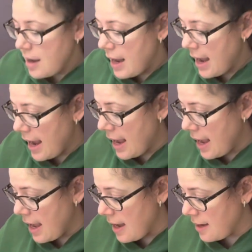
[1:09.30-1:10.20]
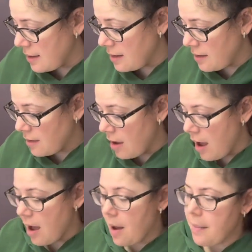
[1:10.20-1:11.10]
And
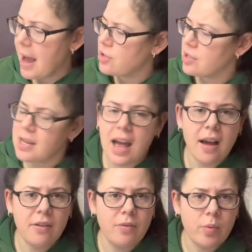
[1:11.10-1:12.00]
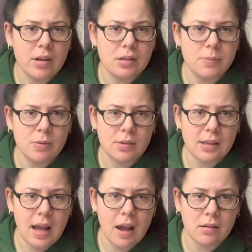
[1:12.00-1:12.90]
I just have wooden spoons in
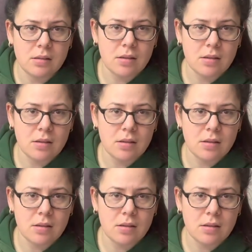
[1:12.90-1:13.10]
the house.